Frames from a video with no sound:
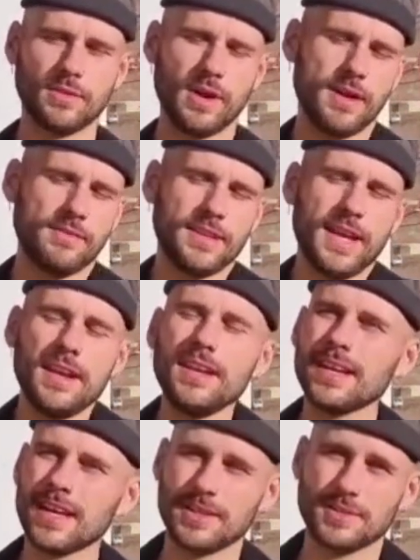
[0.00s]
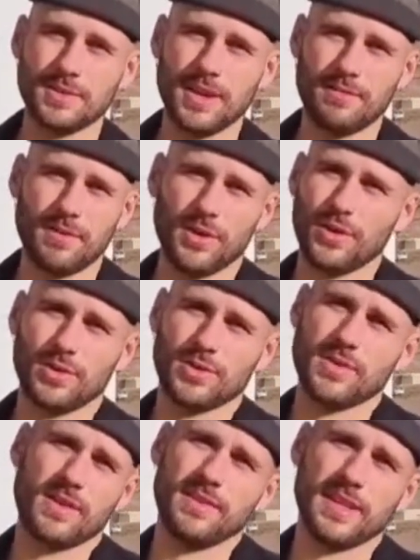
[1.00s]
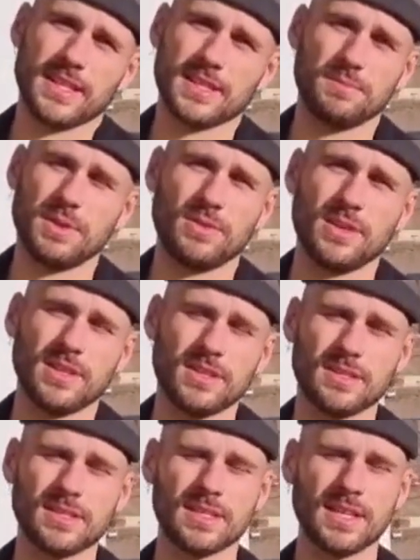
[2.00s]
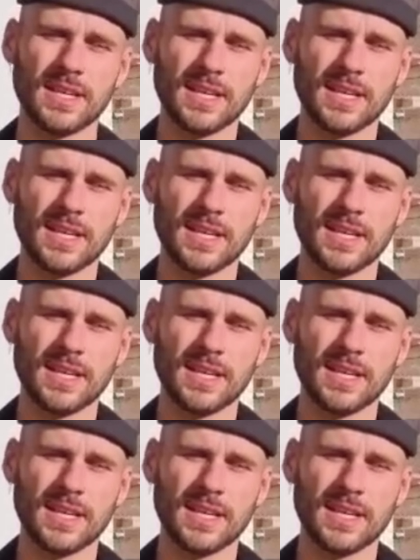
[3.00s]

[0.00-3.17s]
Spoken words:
you have in any country a very good travel experience.